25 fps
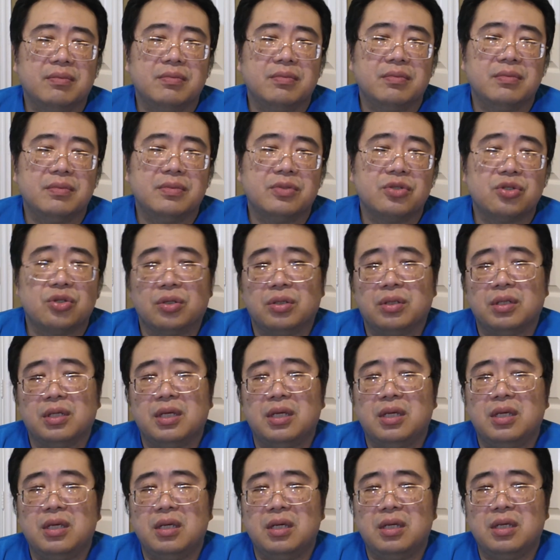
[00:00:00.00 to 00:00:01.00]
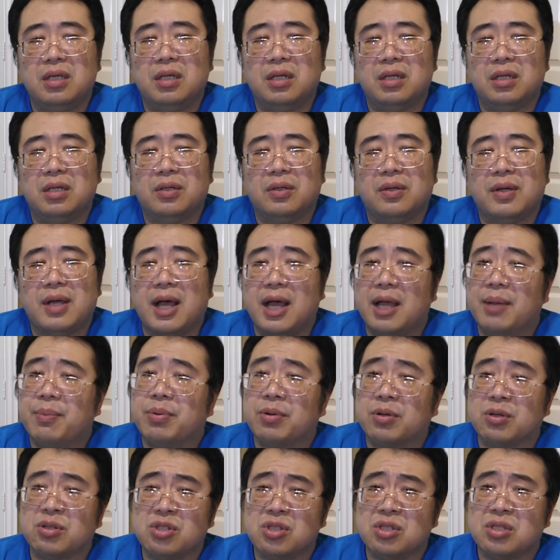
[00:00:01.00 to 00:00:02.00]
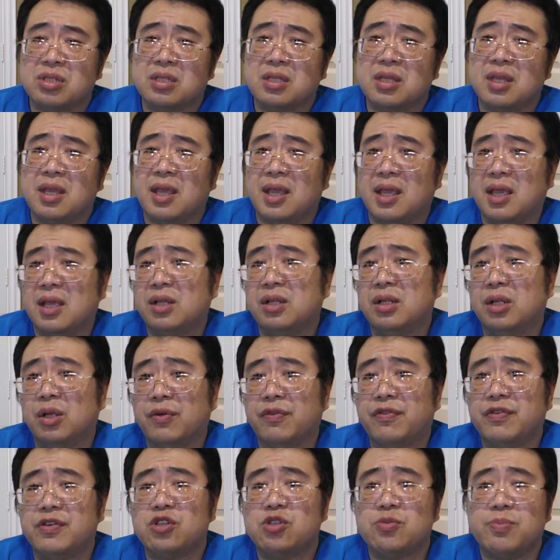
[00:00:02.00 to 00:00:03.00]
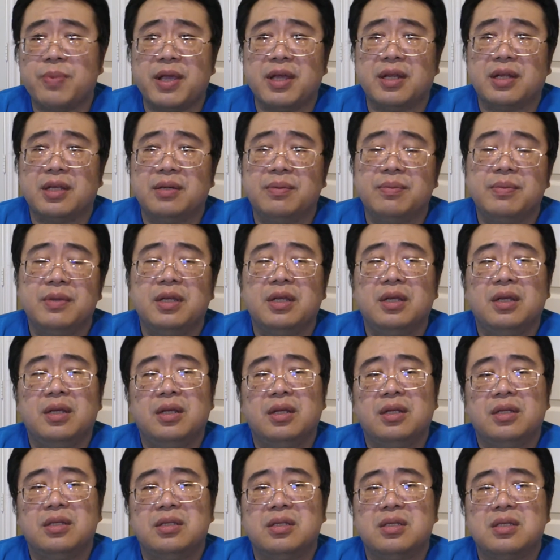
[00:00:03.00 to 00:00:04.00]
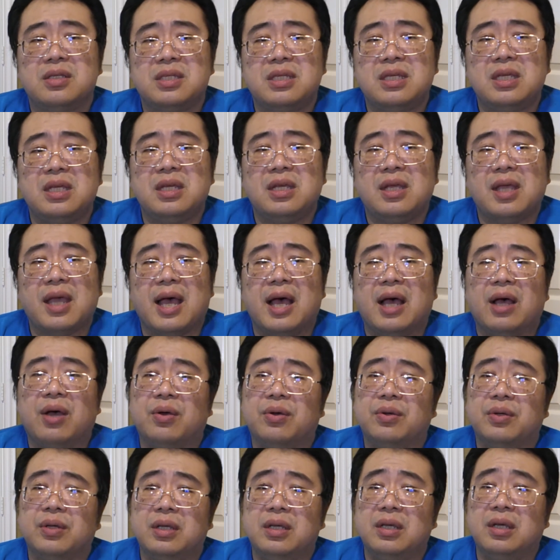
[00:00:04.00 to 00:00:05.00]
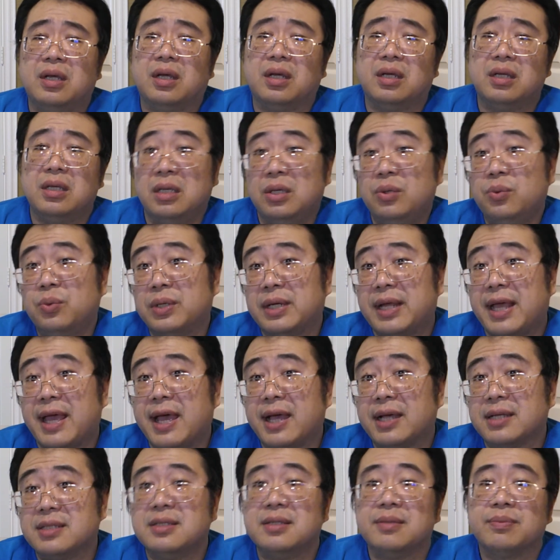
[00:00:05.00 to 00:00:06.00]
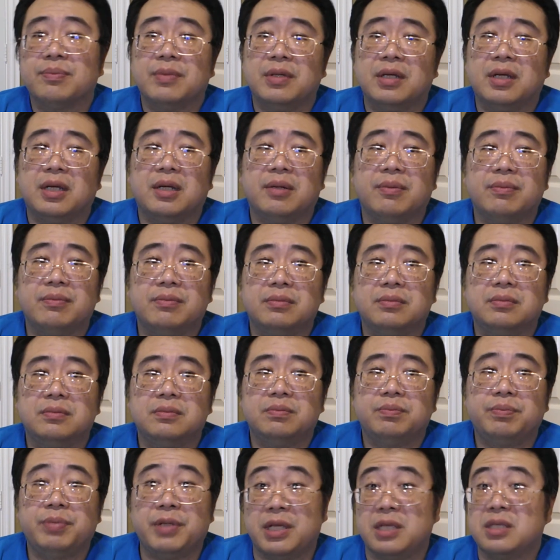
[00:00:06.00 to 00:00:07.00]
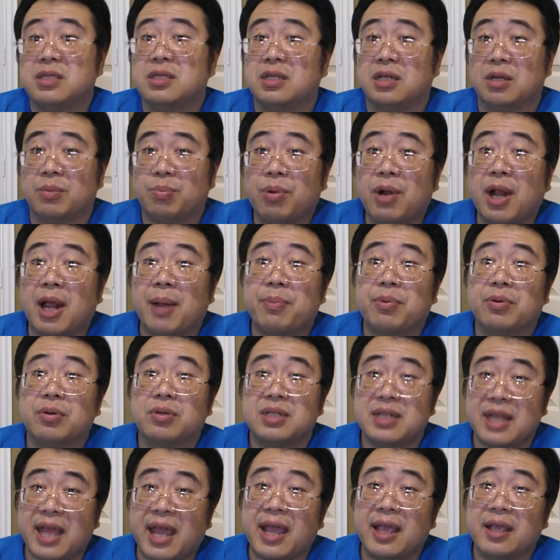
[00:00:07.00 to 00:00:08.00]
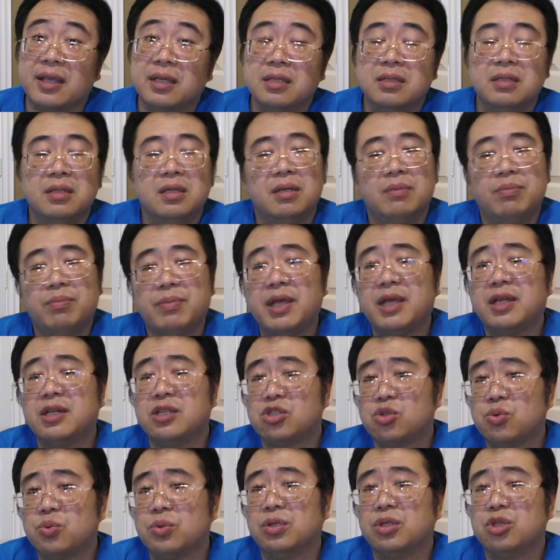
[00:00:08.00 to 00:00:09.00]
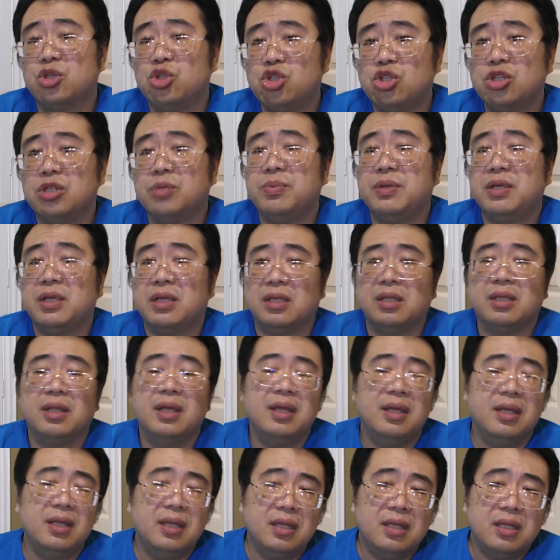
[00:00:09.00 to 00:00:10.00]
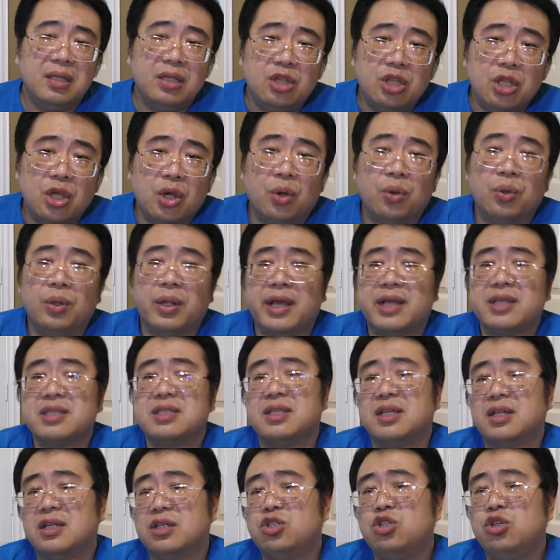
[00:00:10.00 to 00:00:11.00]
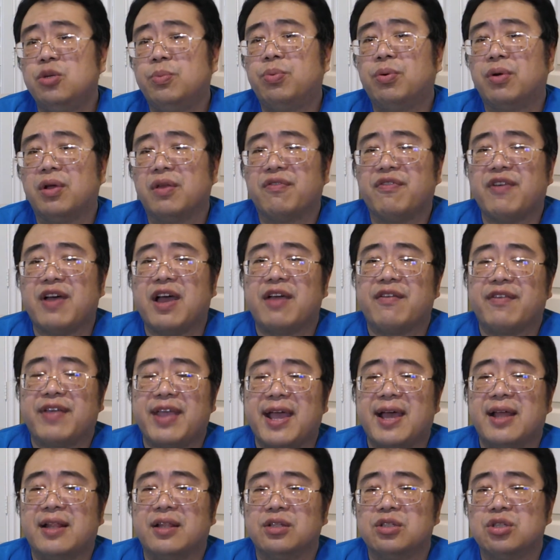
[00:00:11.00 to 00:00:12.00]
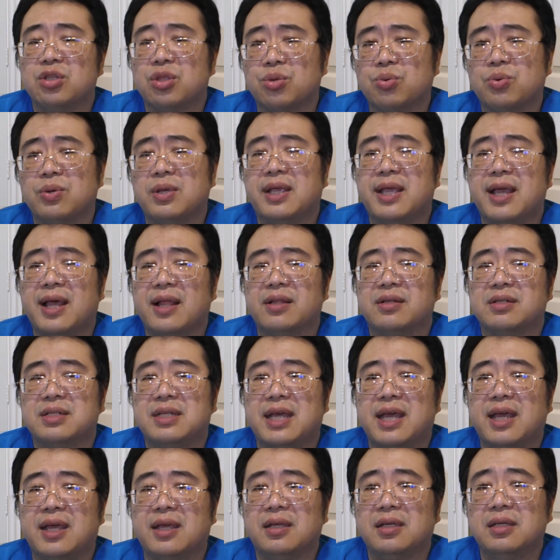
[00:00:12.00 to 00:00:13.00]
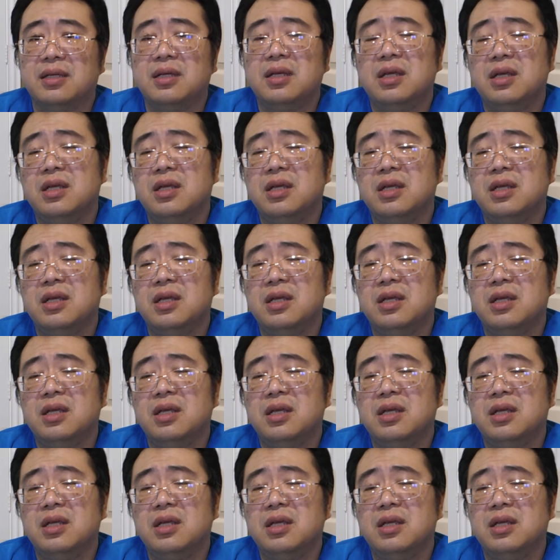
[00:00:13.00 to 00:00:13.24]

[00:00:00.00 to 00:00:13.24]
Certainly, I purchased a GloFish Betta to see how it would act. Place it in a proper tank. Bettas really should be no less than a 2.5 gallon to 3 gallon tank.